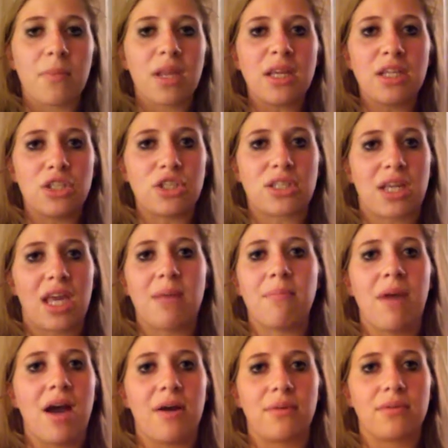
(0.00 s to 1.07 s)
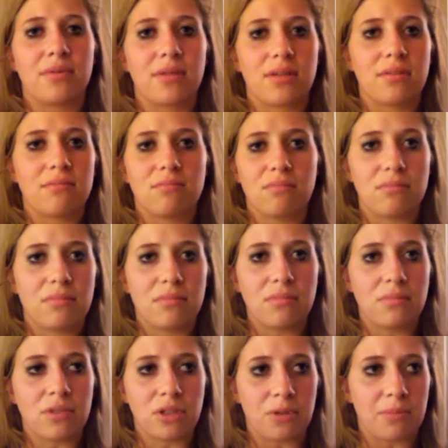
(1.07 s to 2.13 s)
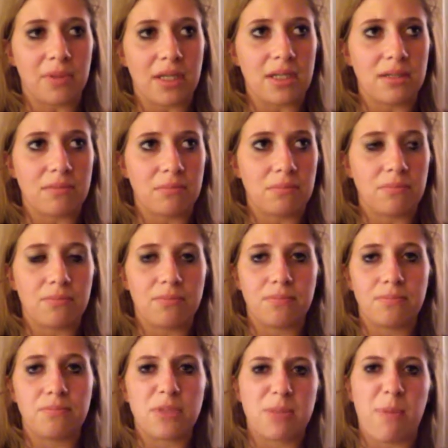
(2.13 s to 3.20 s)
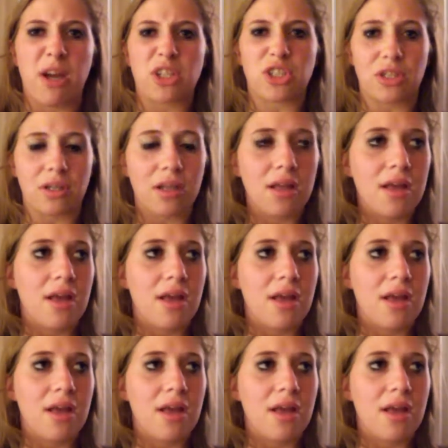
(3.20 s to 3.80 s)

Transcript: he just came out a little bit special.